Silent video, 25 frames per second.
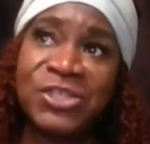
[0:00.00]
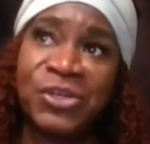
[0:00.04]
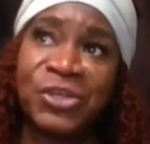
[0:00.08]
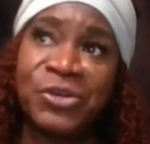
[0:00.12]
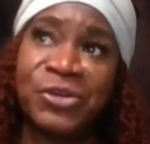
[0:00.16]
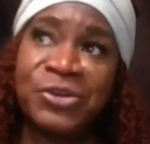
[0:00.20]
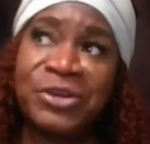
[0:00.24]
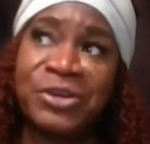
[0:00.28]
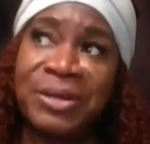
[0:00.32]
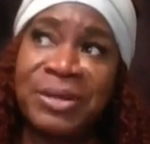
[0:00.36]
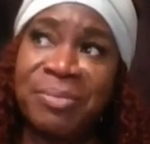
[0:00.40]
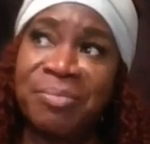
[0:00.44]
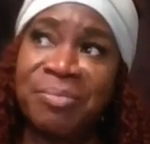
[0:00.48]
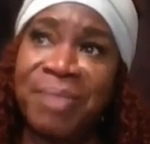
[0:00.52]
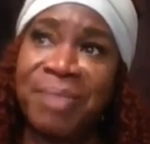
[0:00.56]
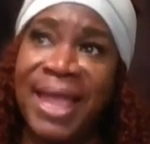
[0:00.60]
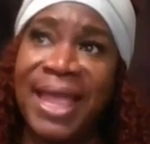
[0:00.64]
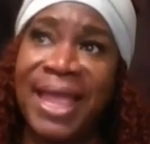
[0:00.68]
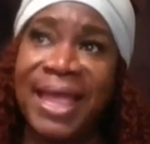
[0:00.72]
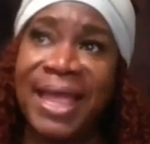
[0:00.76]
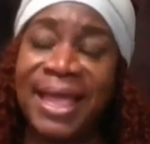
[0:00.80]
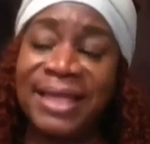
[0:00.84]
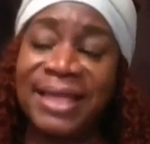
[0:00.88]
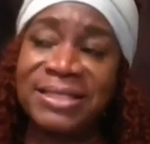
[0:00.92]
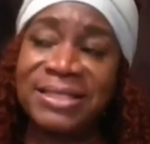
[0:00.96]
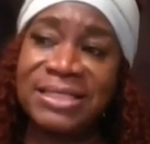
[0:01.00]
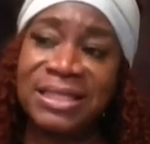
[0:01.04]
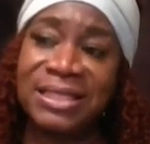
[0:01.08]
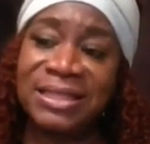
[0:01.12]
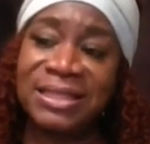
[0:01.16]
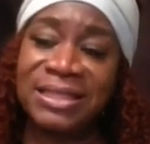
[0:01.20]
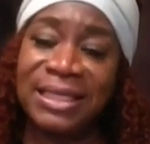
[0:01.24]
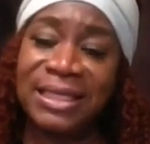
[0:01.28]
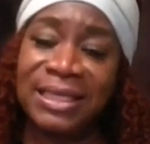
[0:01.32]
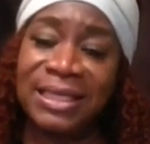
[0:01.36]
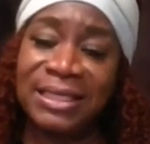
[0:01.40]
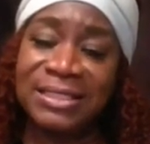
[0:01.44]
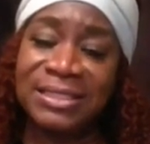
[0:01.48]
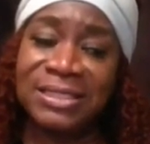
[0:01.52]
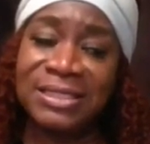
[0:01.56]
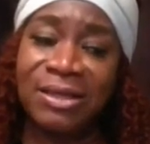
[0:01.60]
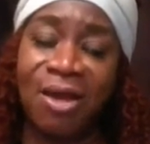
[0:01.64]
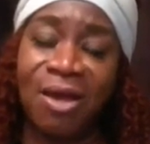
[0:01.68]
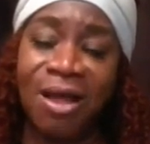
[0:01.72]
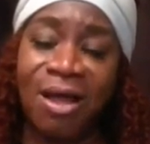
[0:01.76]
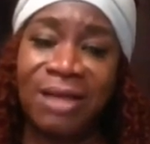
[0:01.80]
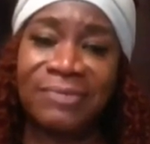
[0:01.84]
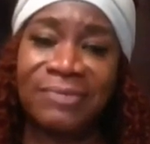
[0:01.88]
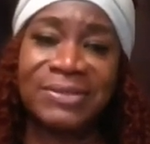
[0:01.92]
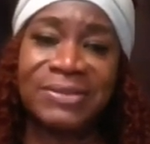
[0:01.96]
good and bad to things that
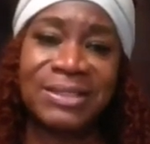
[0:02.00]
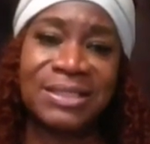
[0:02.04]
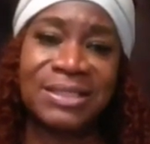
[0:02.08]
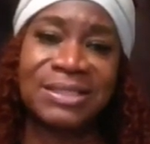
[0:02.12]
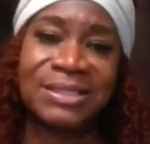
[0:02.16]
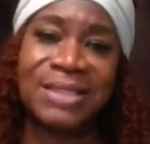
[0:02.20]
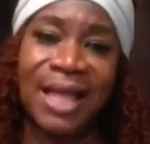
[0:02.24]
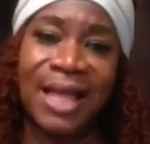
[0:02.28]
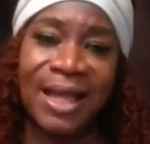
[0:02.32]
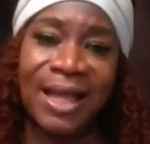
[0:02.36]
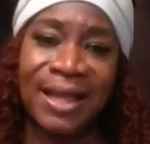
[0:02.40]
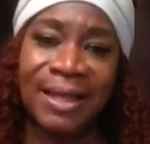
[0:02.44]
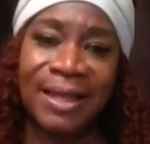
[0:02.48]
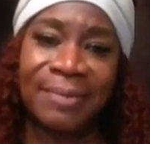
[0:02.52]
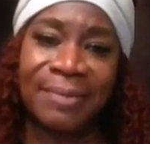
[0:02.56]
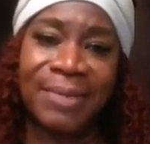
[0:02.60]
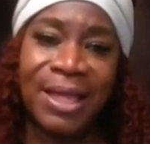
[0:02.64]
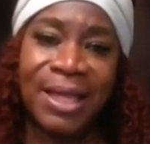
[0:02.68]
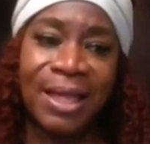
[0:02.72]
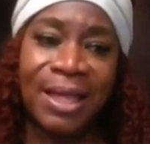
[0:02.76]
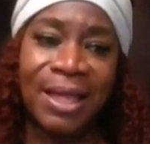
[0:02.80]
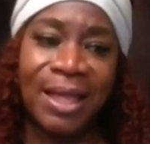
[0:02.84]
oftentimes